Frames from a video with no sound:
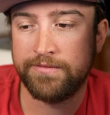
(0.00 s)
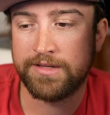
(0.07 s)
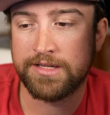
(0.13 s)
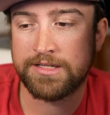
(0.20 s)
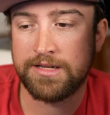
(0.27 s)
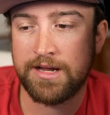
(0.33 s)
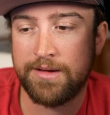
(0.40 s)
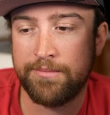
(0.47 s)
Does
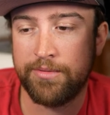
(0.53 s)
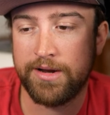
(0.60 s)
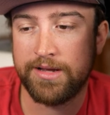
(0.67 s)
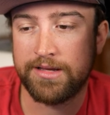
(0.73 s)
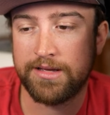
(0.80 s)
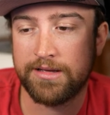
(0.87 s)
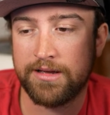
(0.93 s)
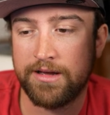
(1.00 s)
not
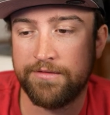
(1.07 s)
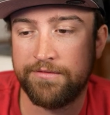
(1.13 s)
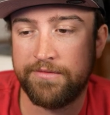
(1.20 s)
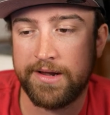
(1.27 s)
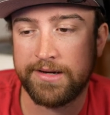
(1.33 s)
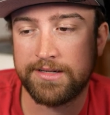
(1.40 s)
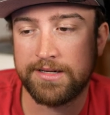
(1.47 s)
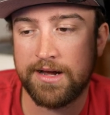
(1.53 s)
breaking
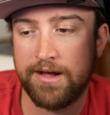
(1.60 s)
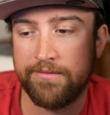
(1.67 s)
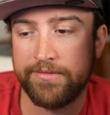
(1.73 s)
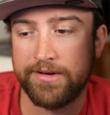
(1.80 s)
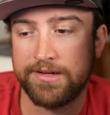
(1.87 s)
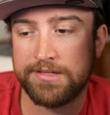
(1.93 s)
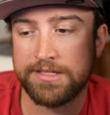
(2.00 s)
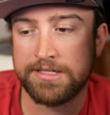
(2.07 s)
affect
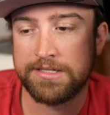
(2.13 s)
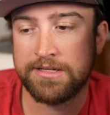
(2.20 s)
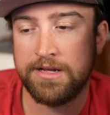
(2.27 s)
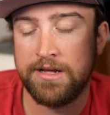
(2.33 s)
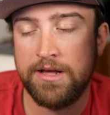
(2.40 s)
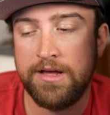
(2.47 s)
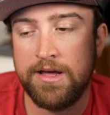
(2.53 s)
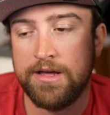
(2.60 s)
confidence?
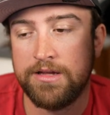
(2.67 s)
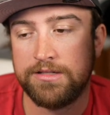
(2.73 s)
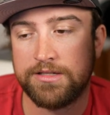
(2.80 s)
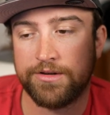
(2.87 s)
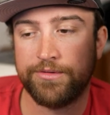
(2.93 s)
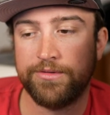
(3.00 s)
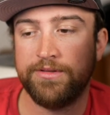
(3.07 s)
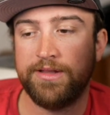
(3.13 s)

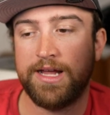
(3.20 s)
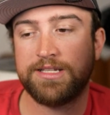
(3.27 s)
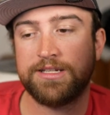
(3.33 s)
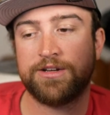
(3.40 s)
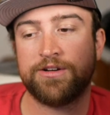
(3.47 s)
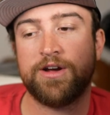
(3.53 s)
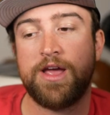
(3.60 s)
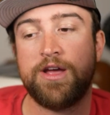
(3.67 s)
So that's a
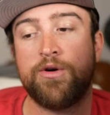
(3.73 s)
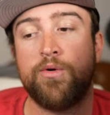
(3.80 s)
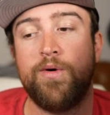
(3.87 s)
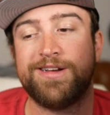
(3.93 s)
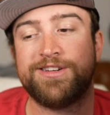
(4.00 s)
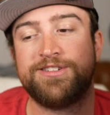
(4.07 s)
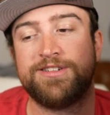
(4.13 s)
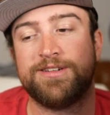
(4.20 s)
great question.